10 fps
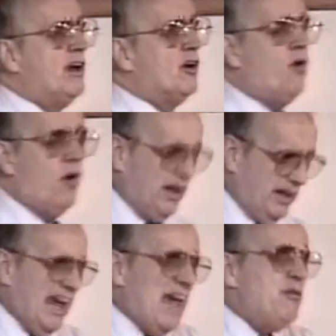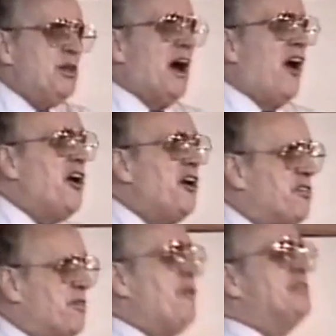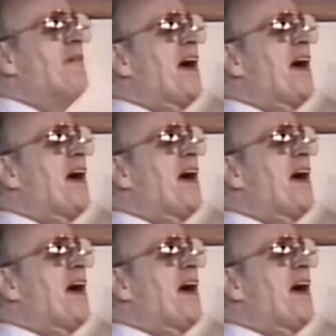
want to call it, gave you the earth, the most